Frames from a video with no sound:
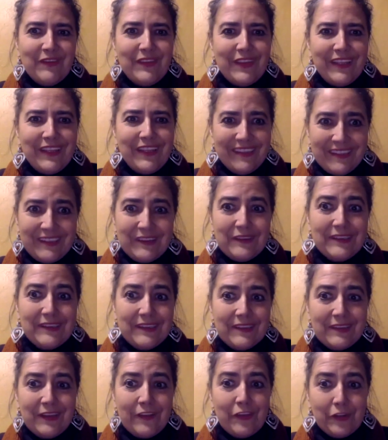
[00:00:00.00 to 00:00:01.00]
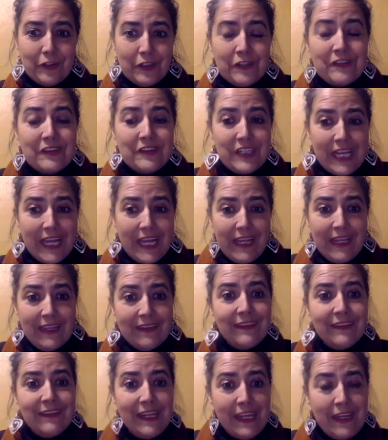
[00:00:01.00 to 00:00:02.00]
this Thursday
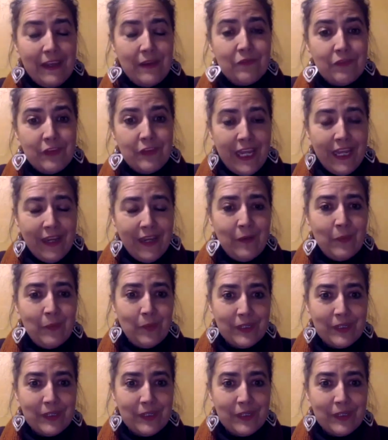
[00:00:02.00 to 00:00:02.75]
in the evening,